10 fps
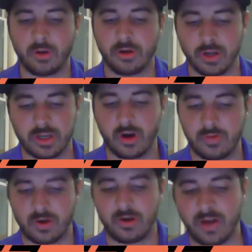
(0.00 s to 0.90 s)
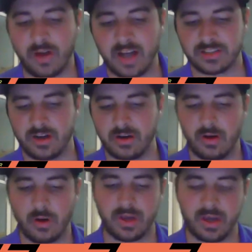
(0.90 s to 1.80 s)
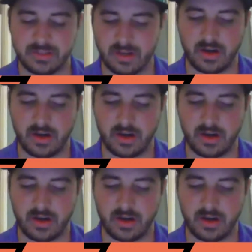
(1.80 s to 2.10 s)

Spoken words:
Oh, you're looking at the roster. Okay. Sorry.